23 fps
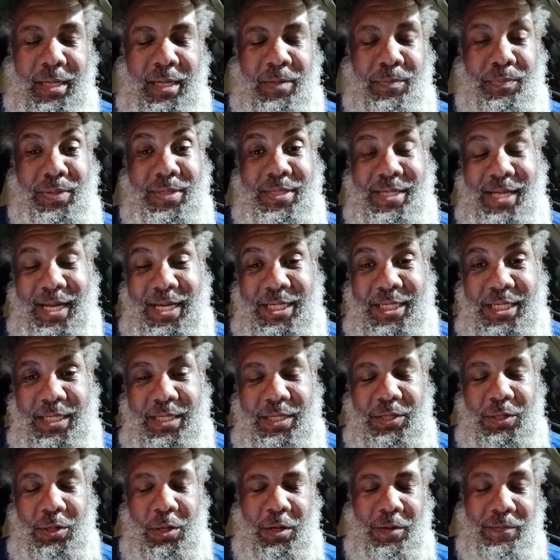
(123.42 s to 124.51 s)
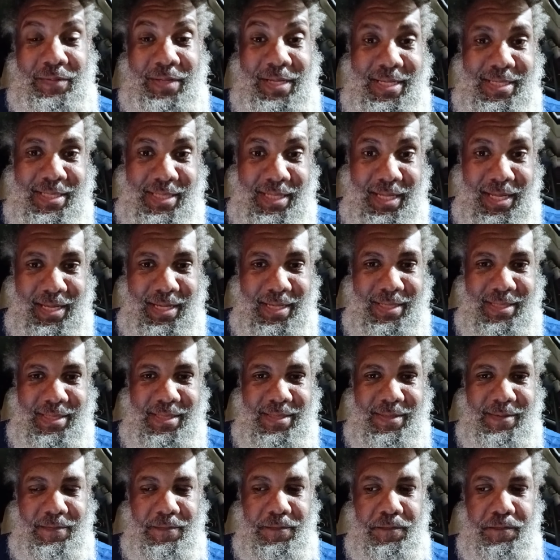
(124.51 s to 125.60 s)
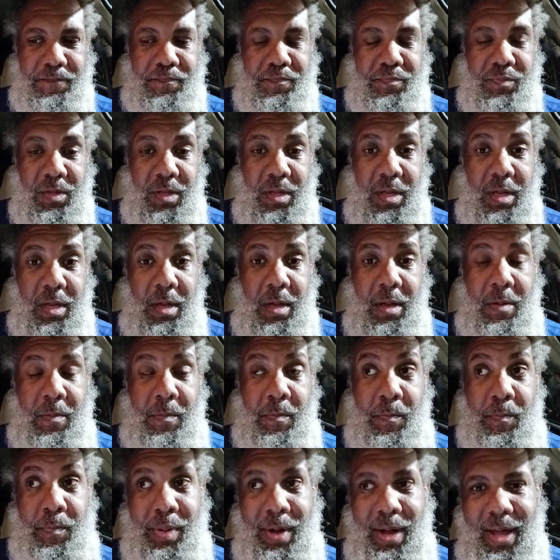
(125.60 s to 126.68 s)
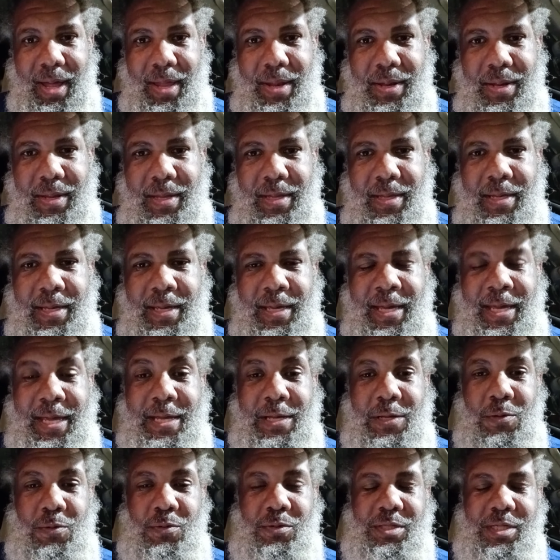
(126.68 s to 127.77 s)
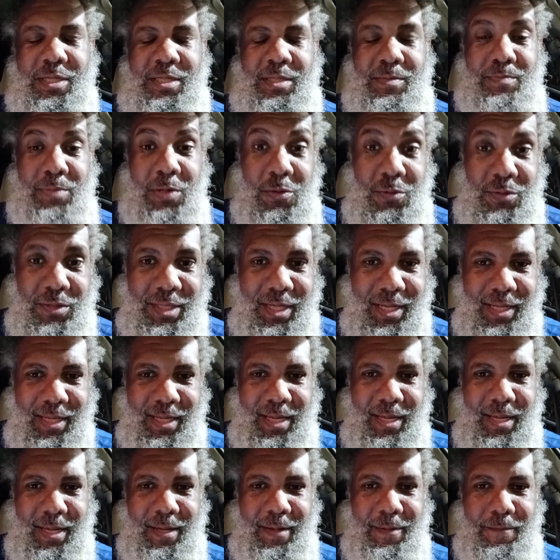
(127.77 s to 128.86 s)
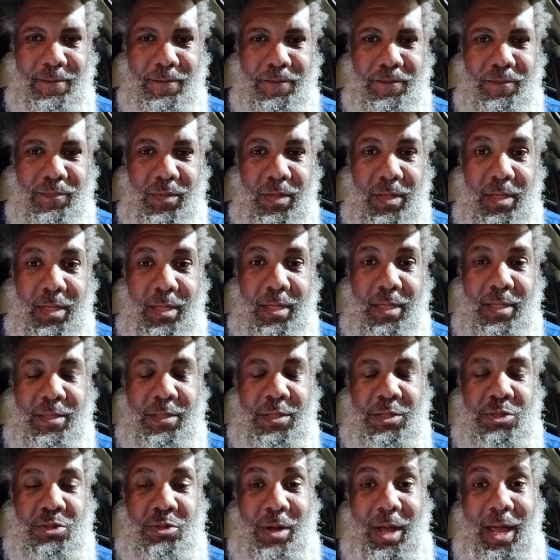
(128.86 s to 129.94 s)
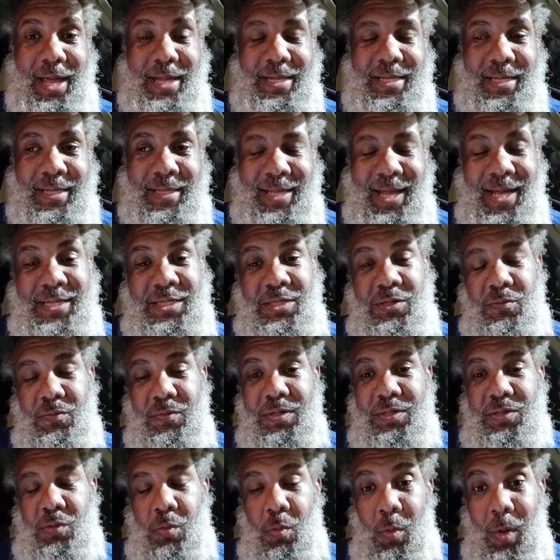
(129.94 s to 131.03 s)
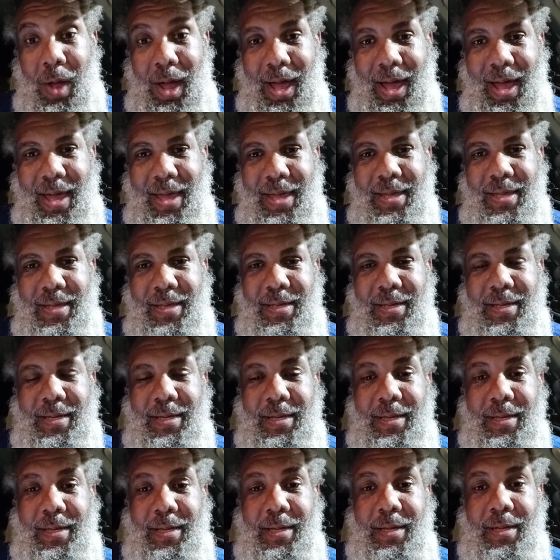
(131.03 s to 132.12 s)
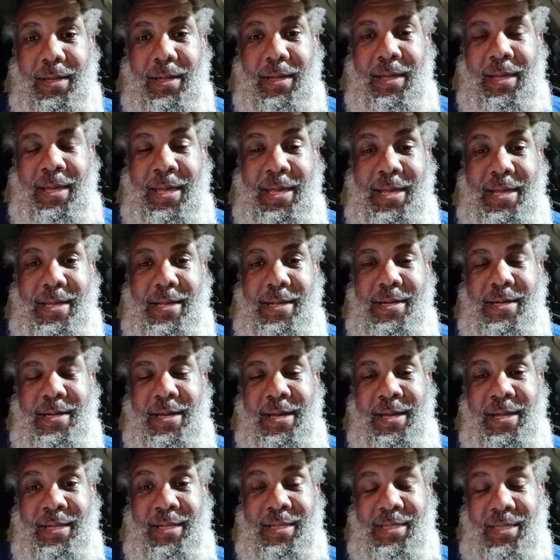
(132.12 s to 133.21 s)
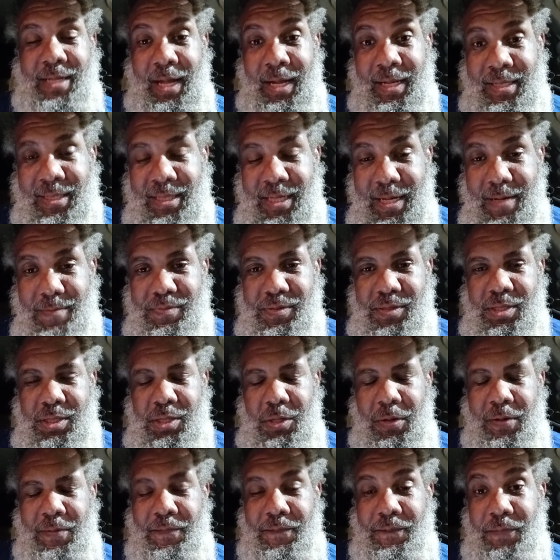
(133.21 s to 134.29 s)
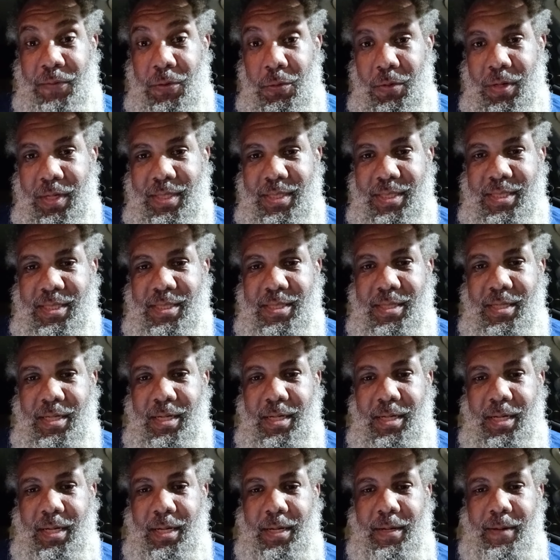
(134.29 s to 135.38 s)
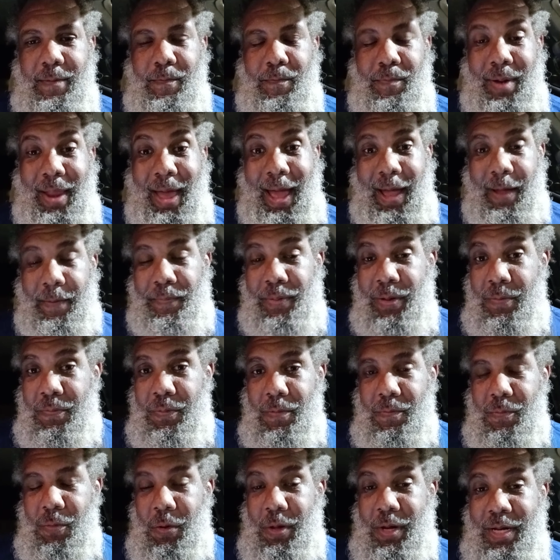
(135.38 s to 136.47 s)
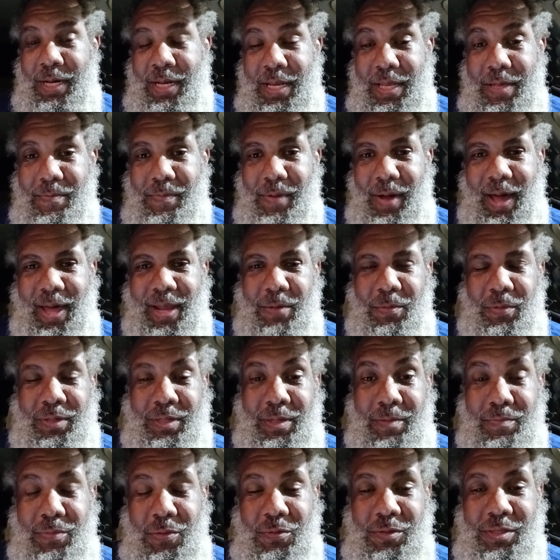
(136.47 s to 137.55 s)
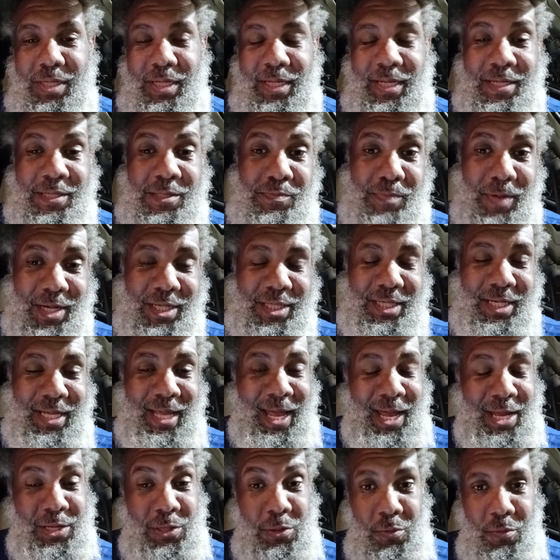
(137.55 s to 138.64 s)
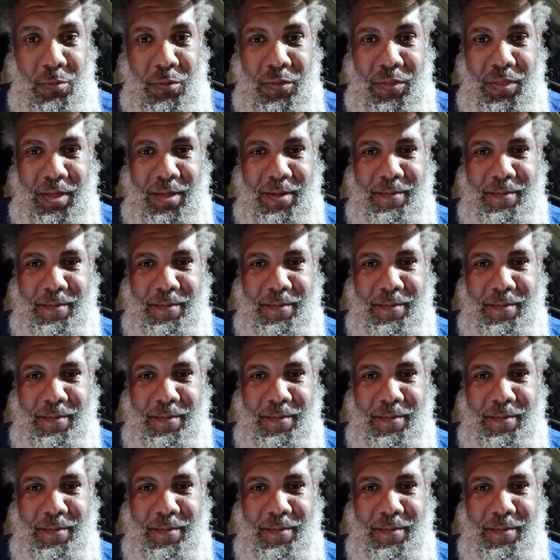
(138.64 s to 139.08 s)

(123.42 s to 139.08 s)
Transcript: in possession and all of these things. But he uses music to try to, that's the reason why he attempts to influence black people more than anybody with the music, especially our youth.